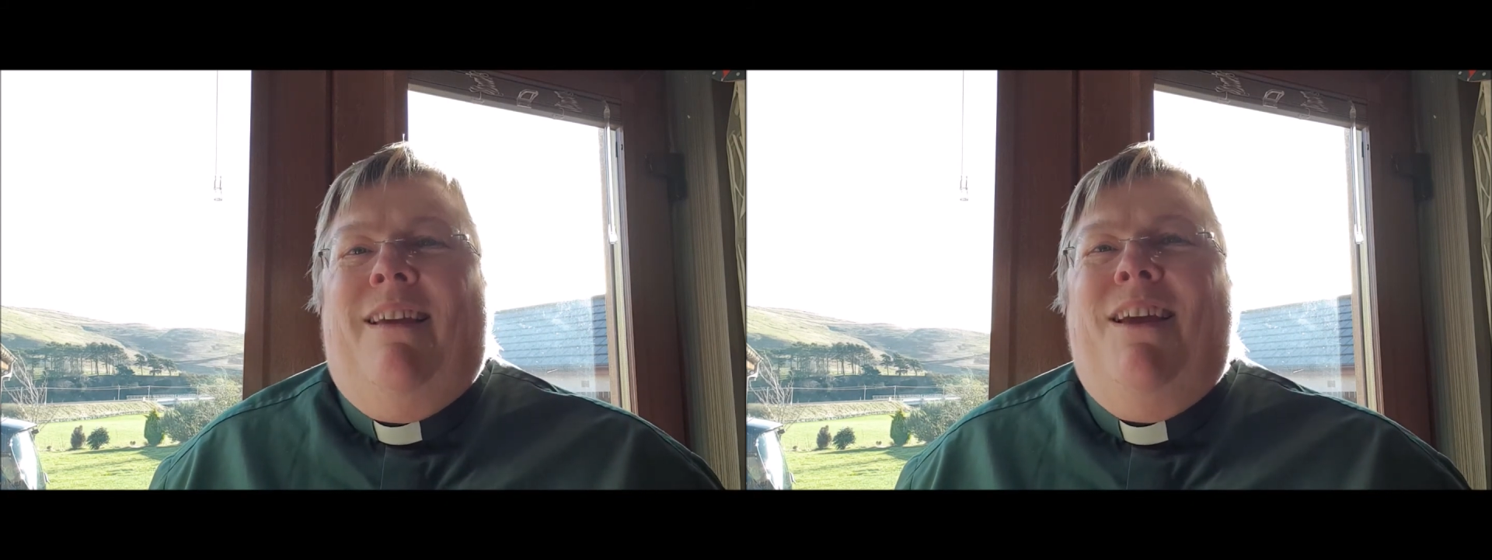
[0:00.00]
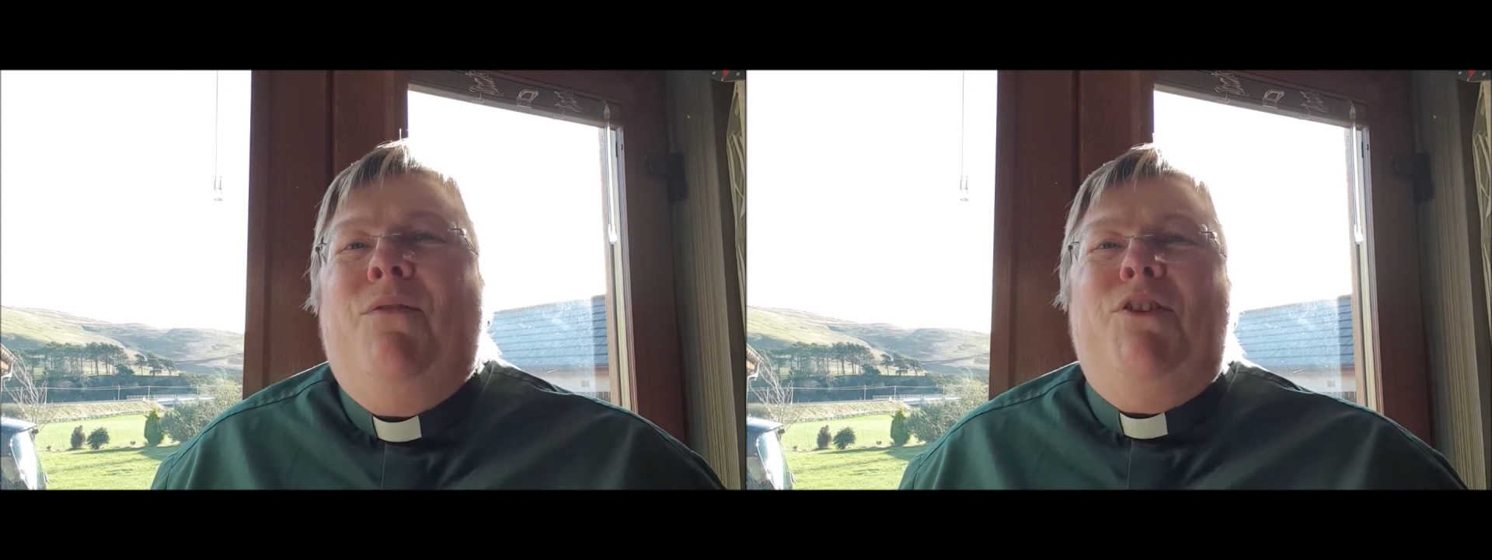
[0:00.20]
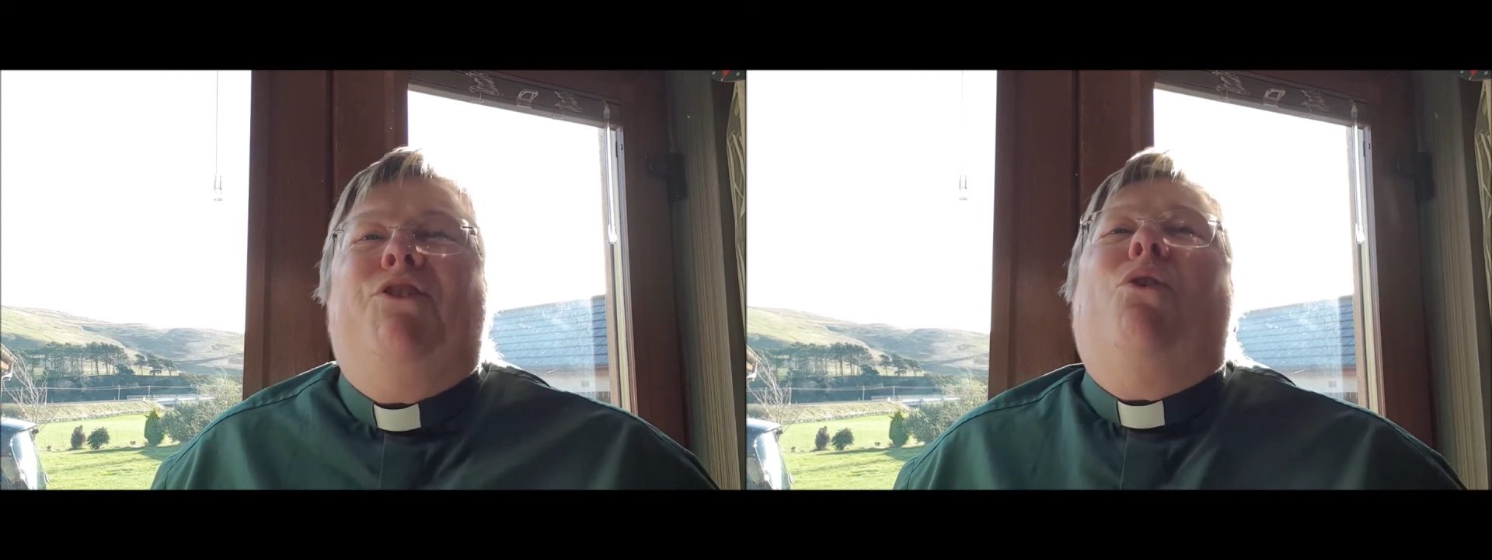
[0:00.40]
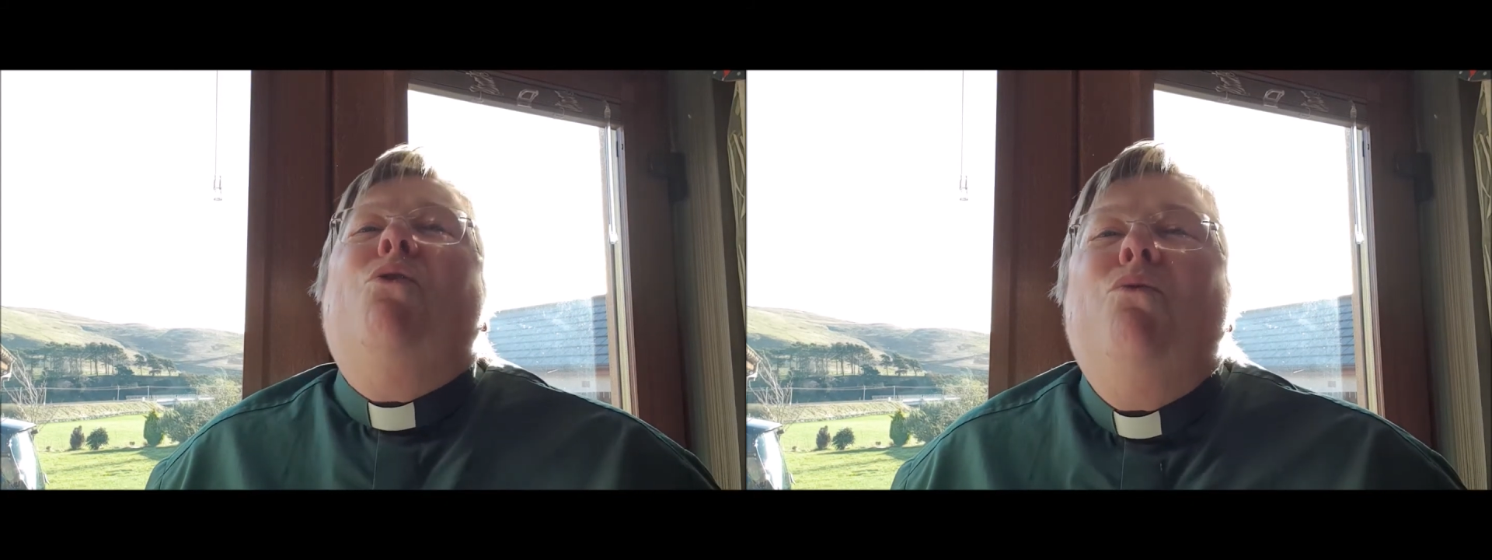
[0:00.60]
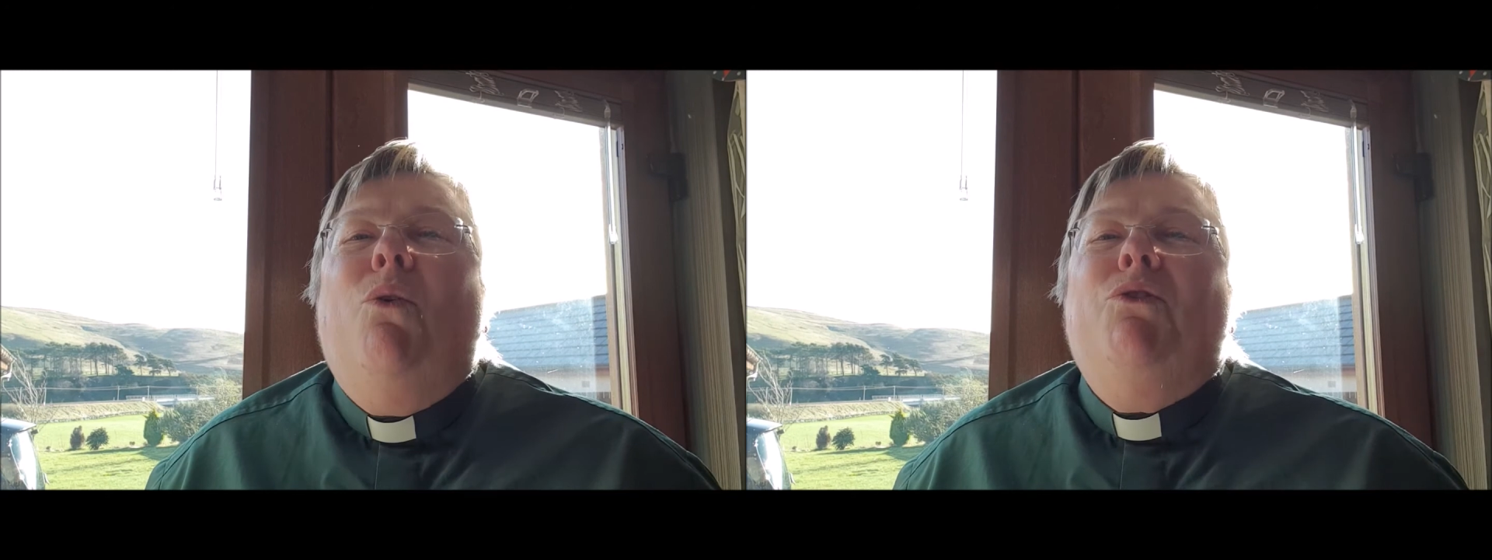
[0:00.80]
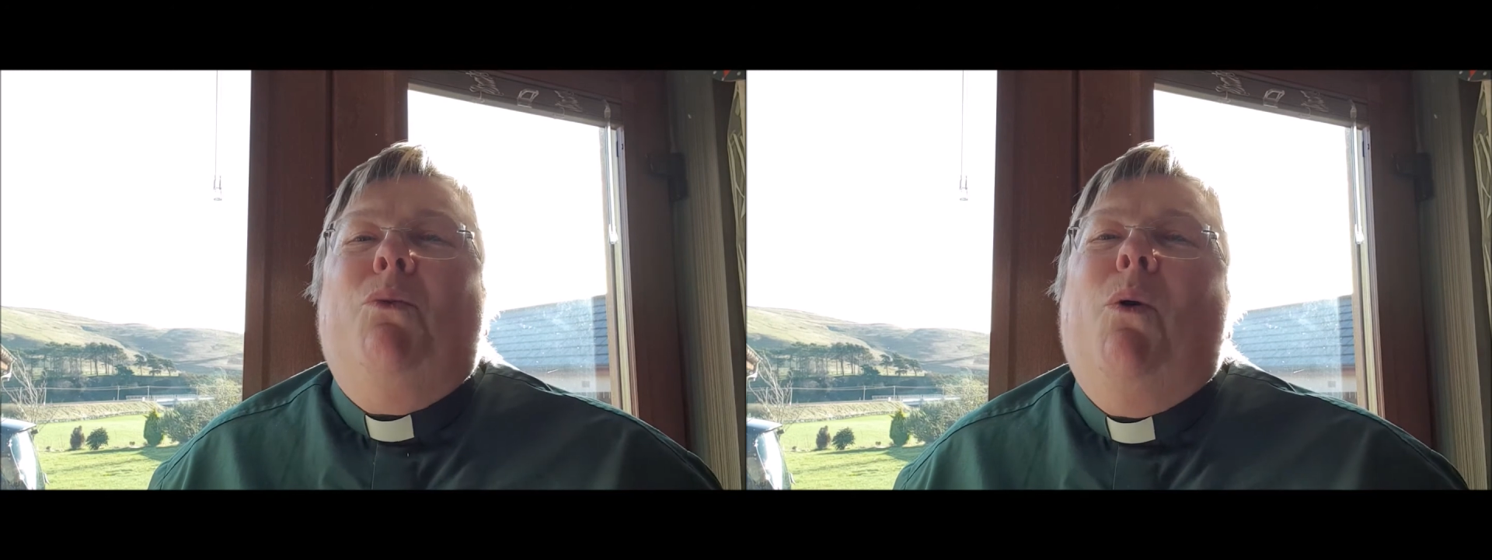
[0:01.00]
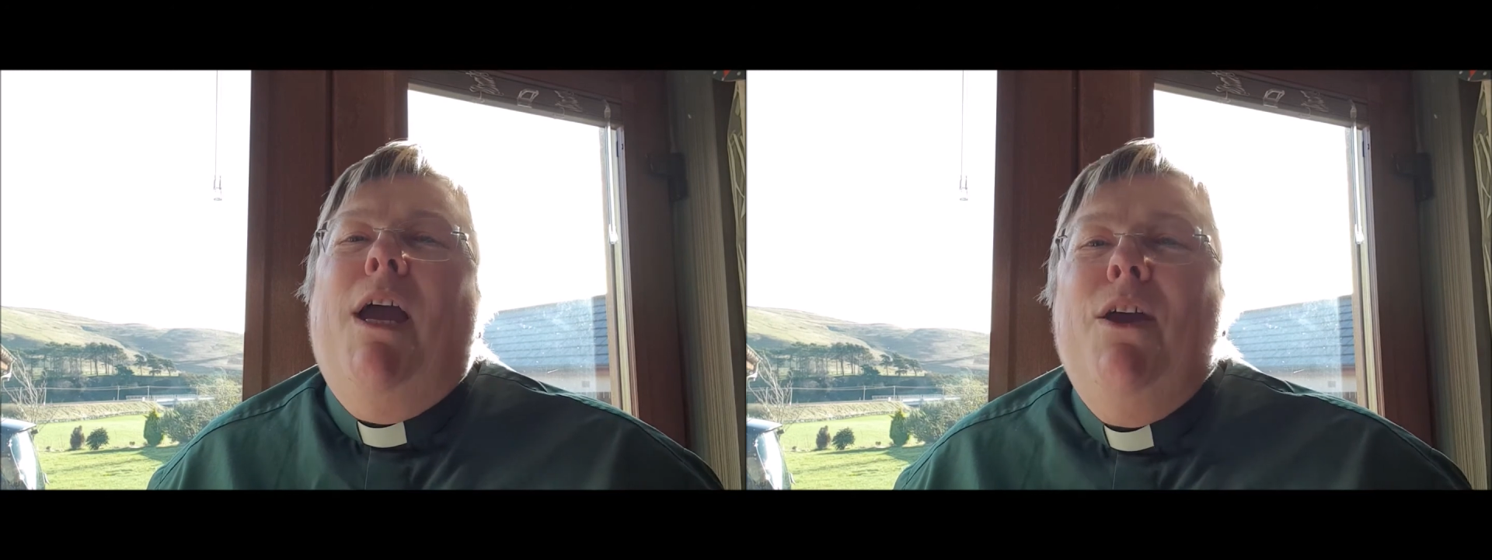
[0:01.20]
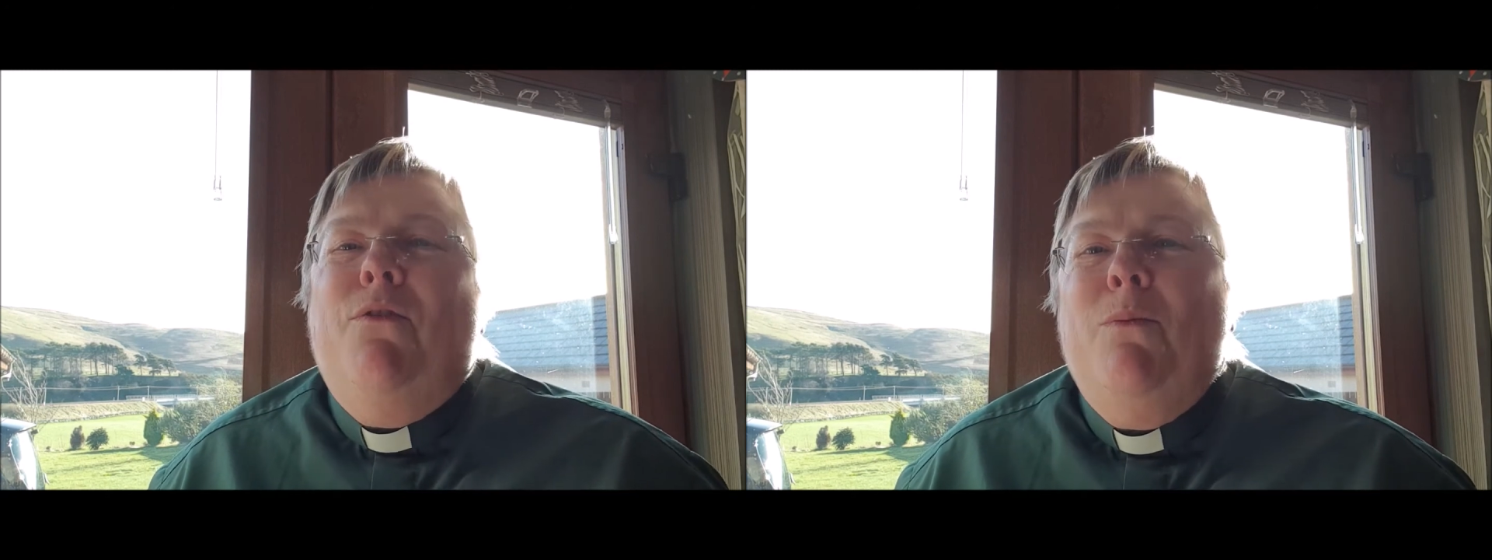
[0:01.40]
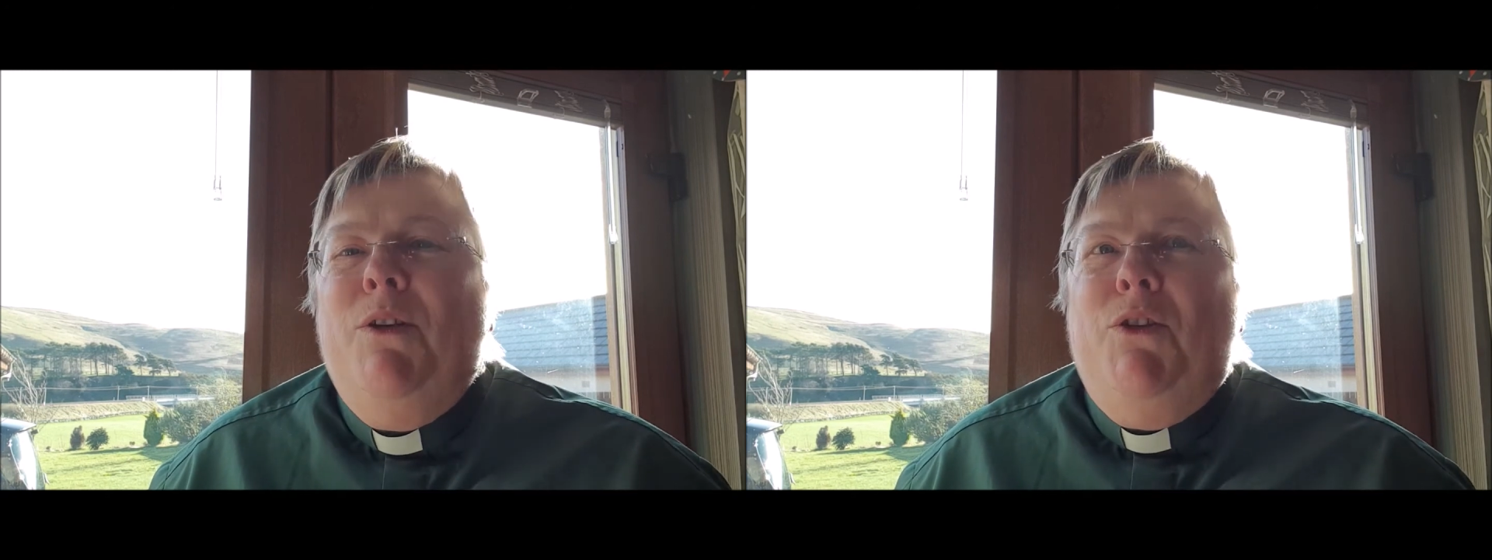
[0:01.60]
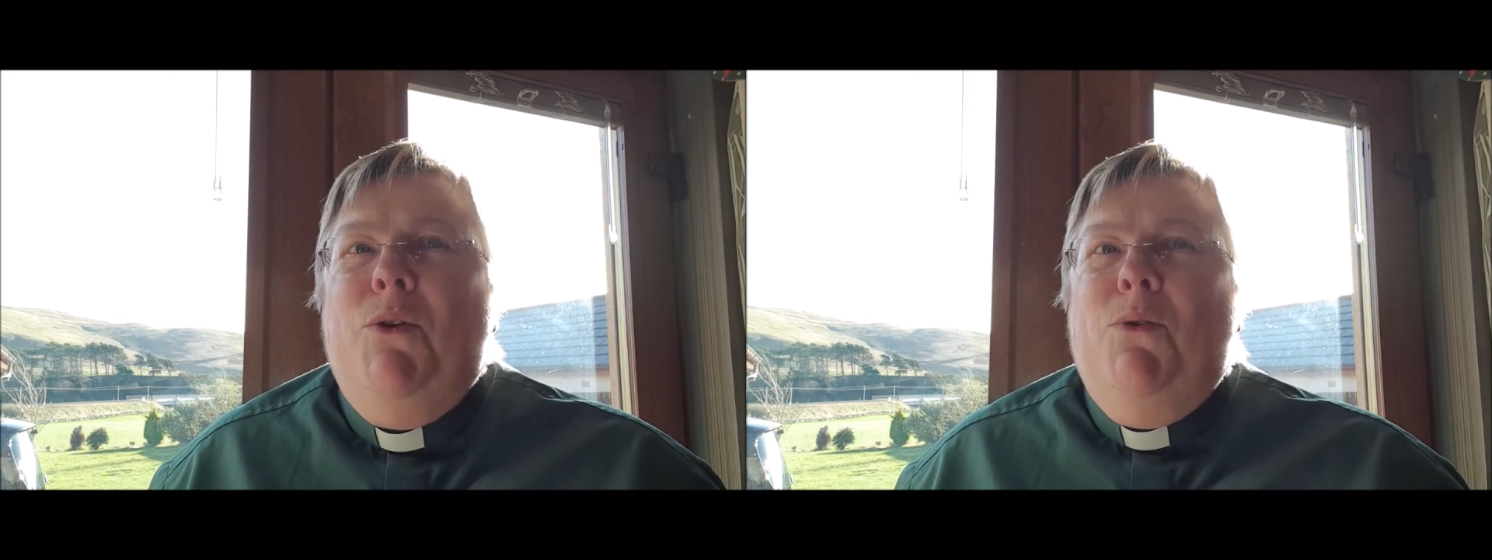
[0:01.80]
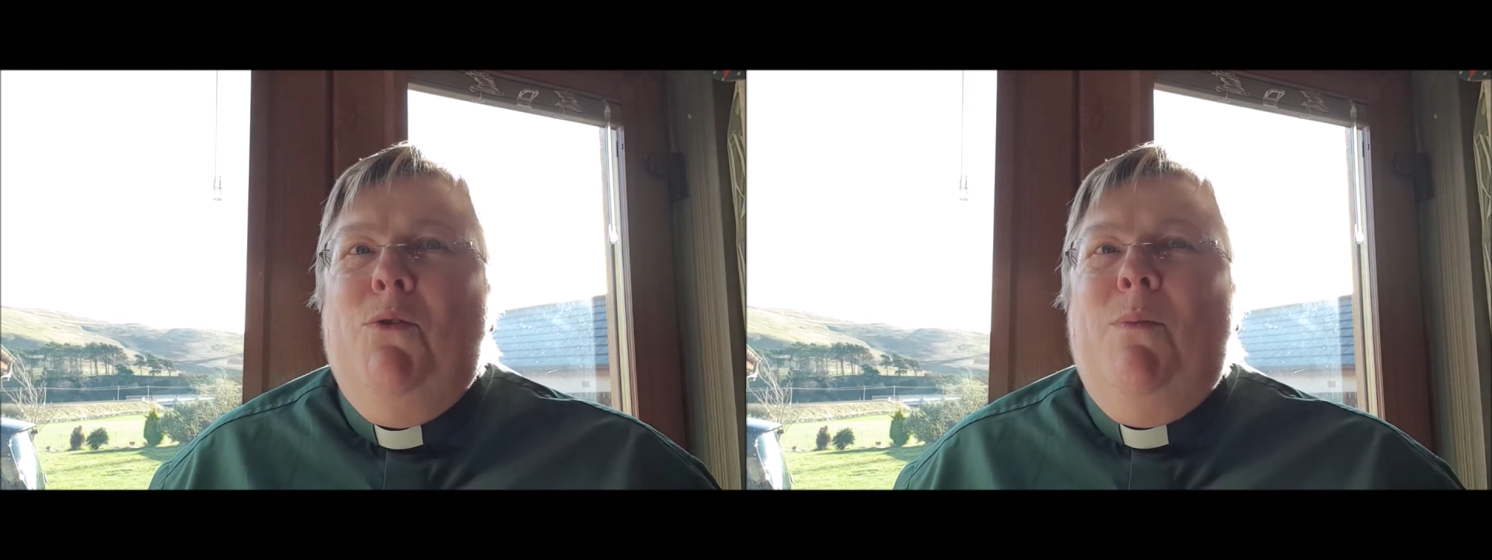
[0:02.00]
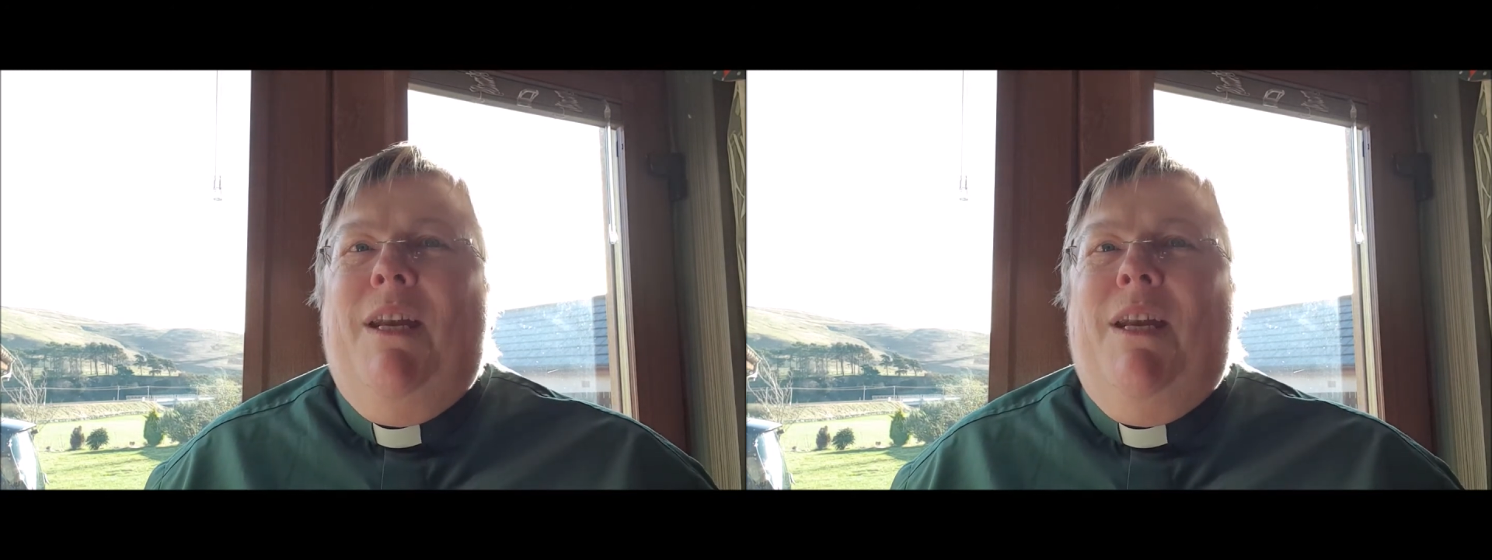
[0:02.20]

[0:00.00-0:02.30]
If a stone rolls away from a tomb